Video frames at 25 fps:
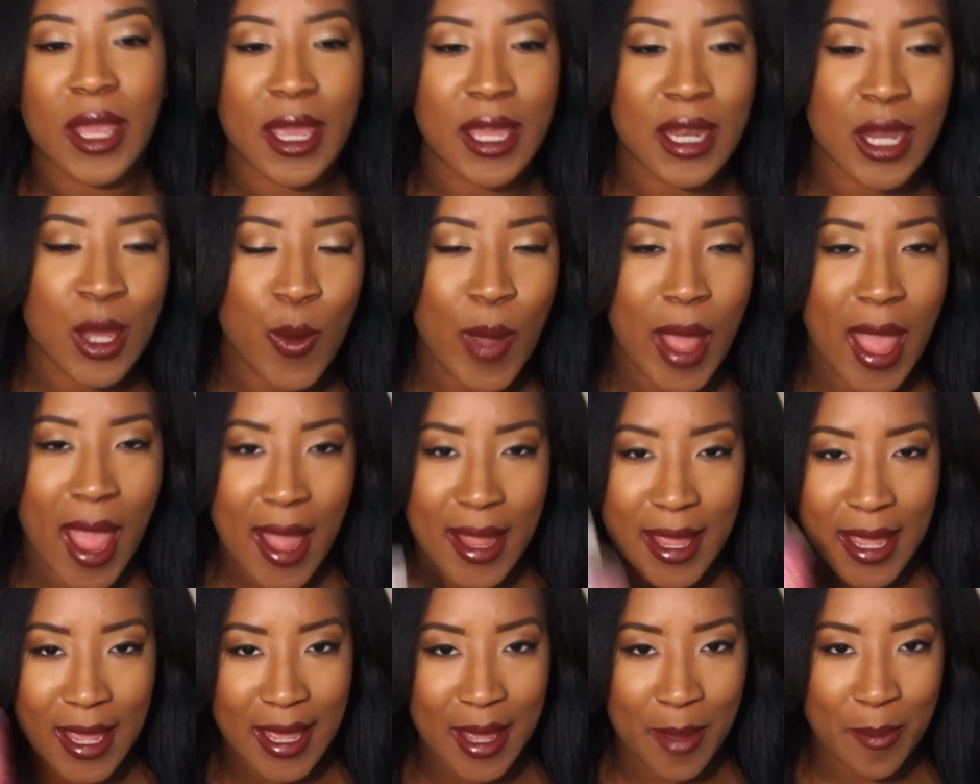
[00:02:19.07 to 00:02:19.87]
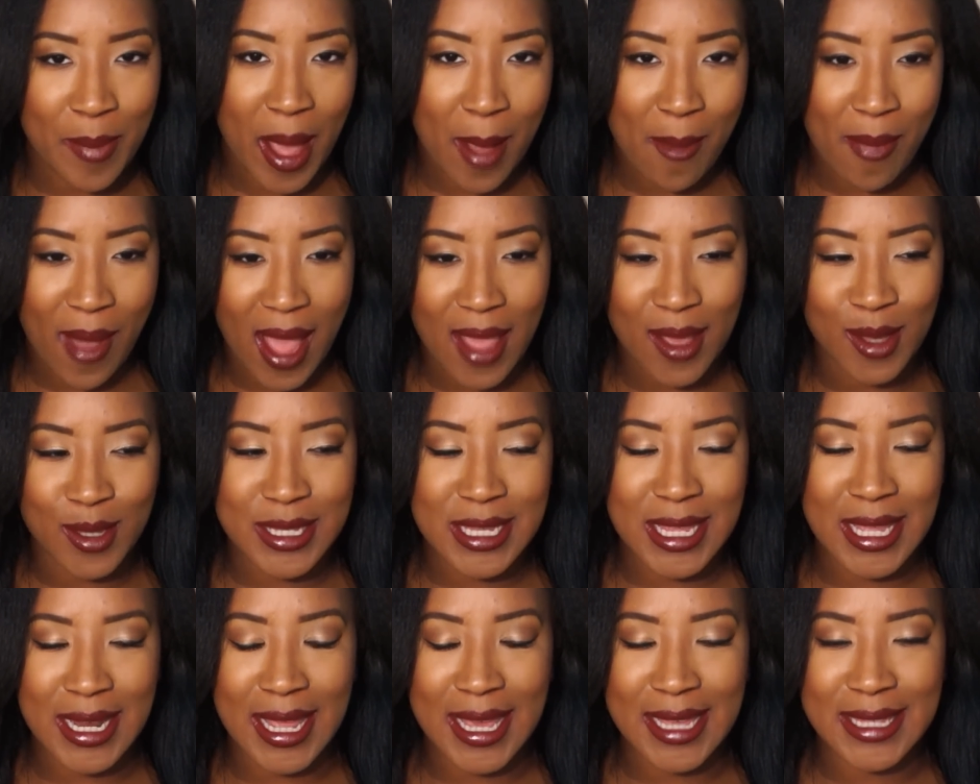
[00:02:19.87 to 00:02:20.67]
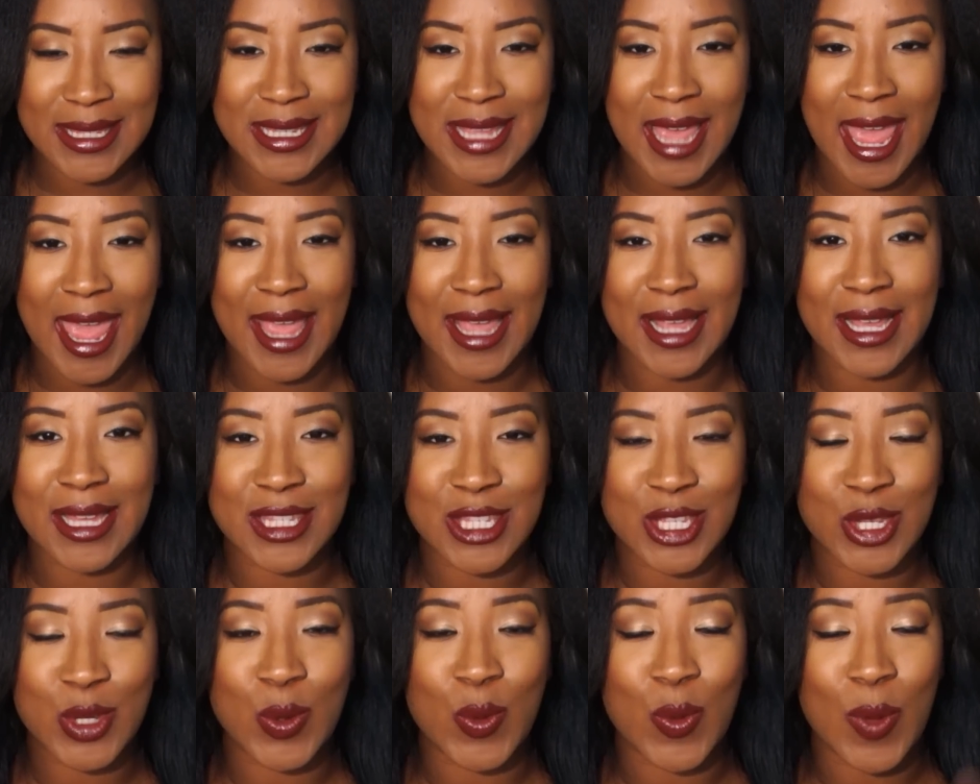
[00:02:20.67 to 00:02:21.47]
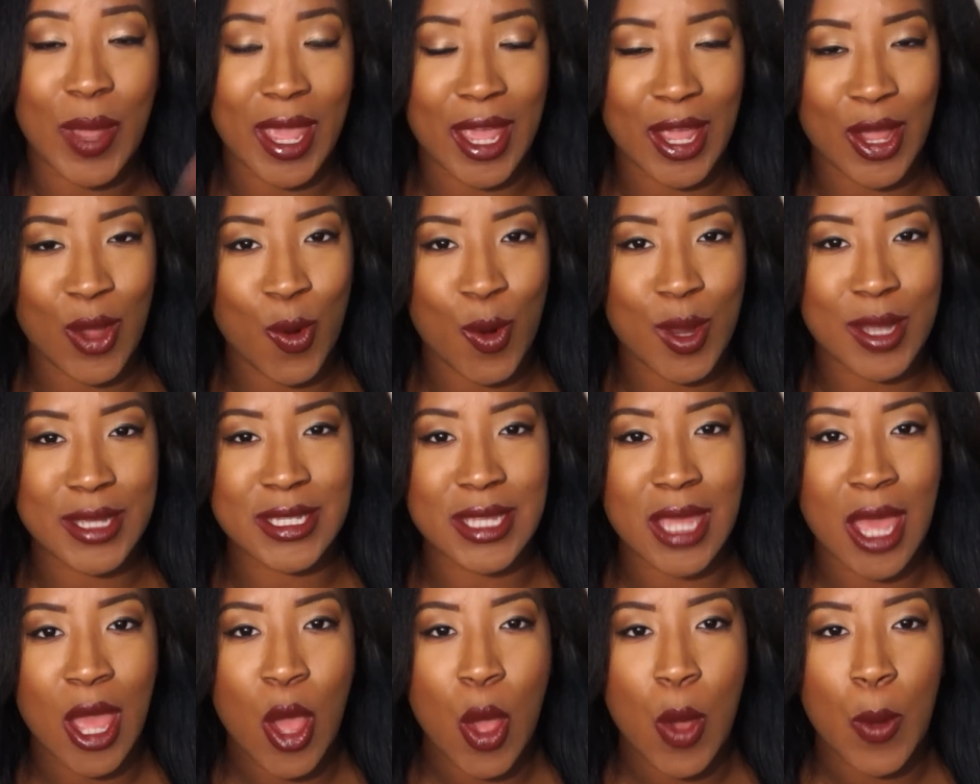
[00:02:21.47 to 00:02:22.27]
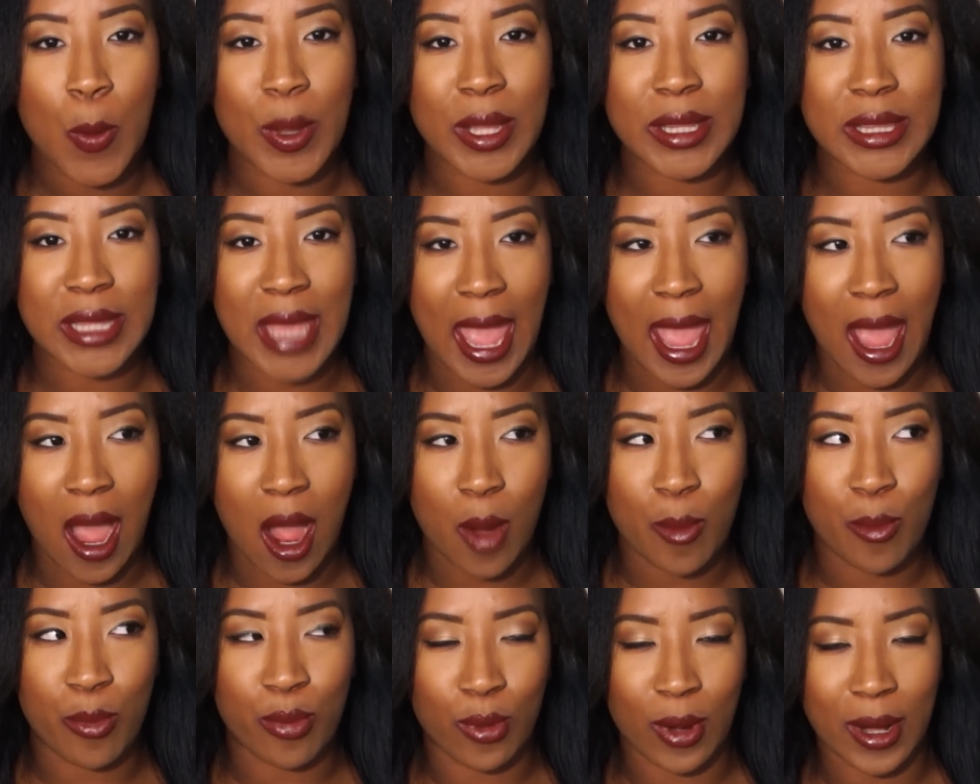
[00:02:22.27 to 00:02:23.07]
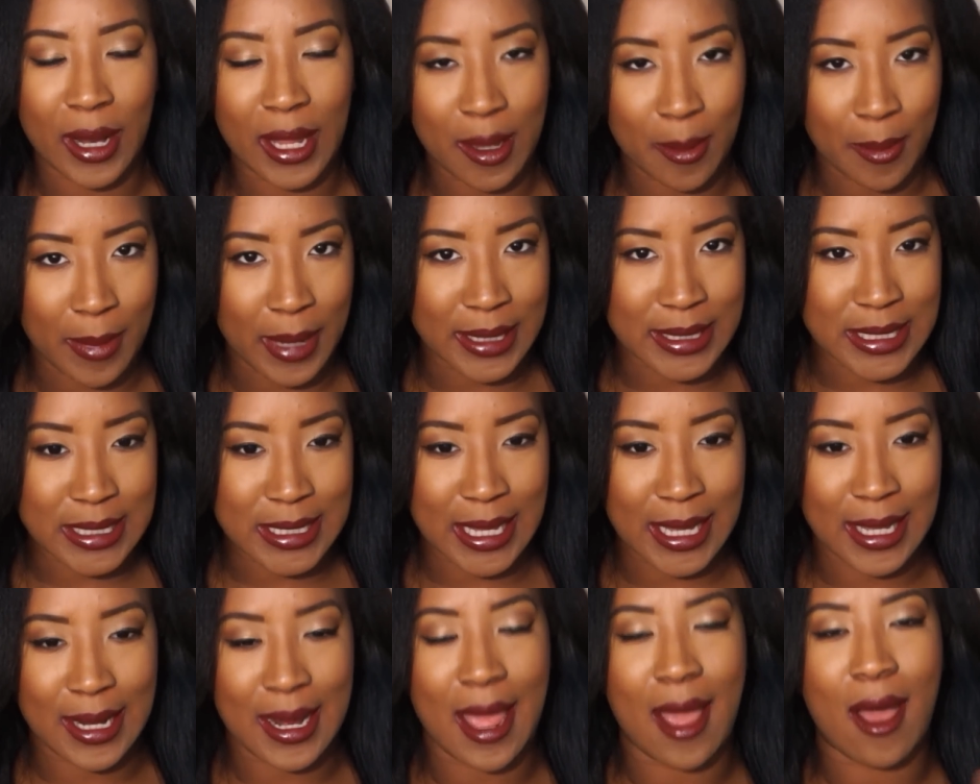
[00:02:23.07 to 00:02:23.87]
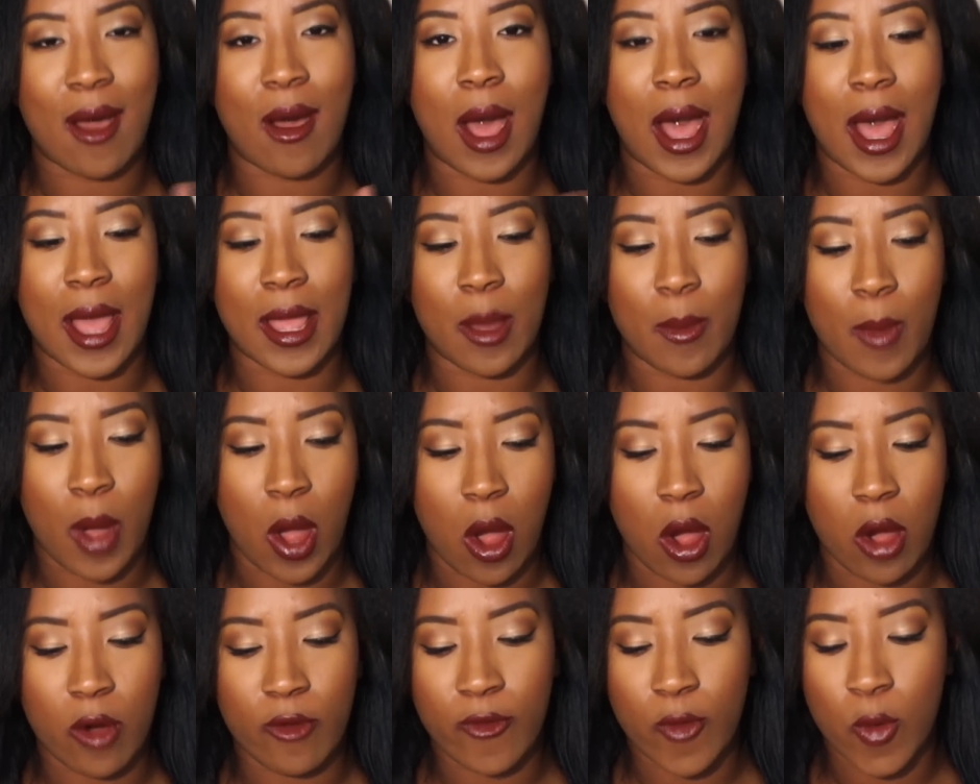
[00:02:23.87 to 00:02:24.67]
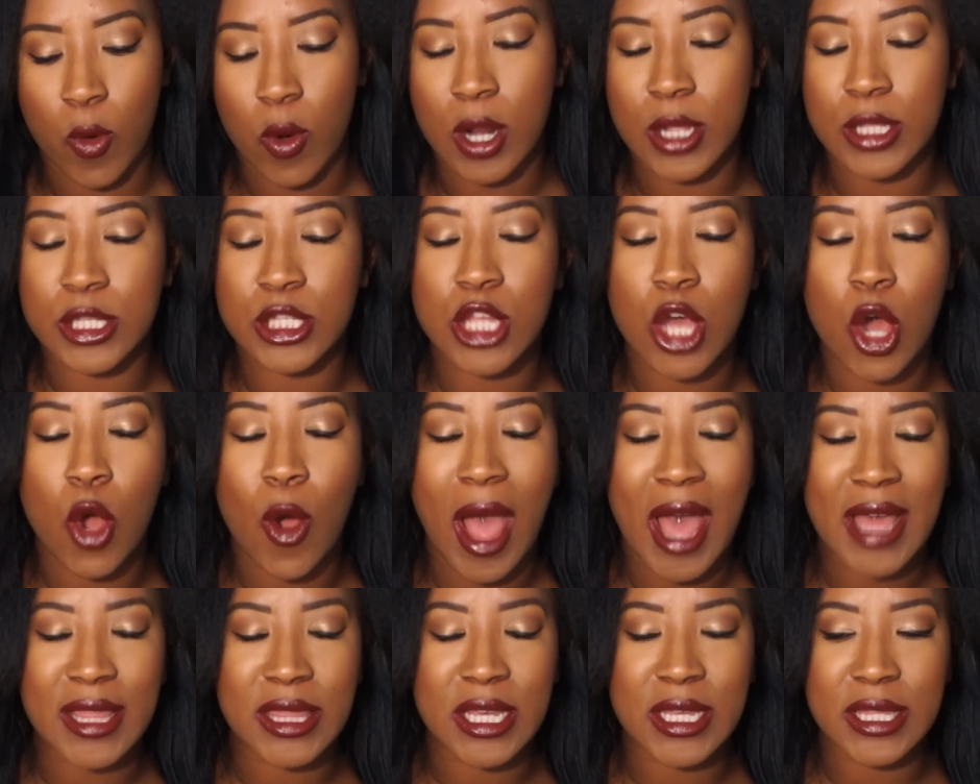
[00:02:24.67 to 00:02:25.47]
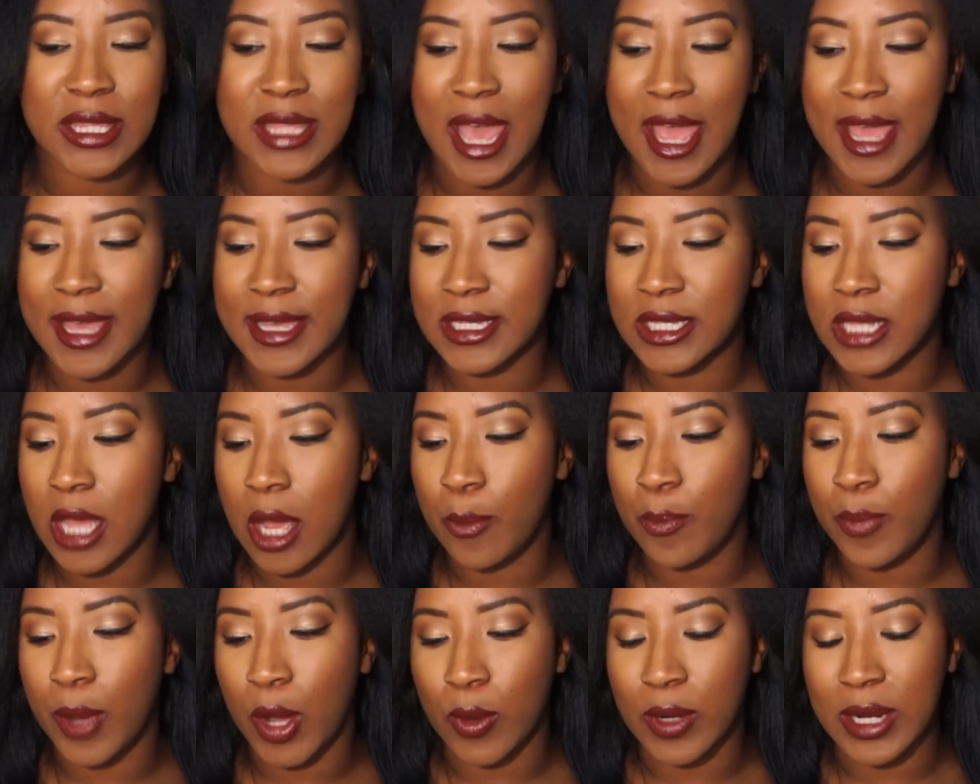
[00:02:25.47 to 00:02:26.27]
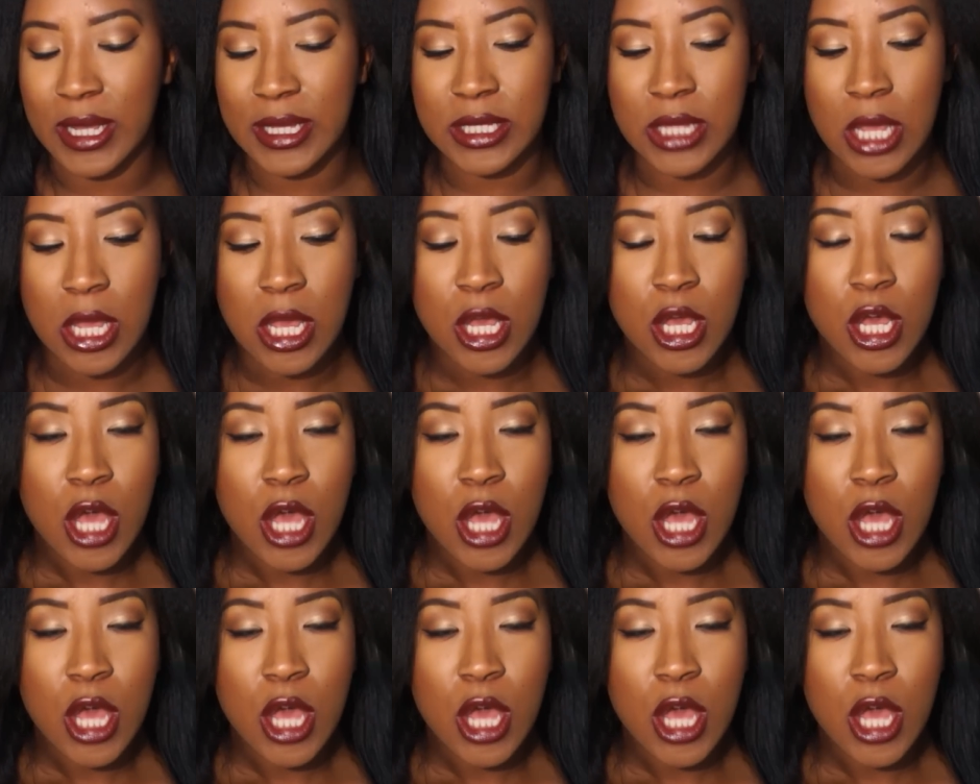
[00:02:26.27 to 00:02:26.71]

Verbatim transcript: Any way I can get my biotin intake to increase without breaking my skin out, I am all for it. So I think that is a bonus.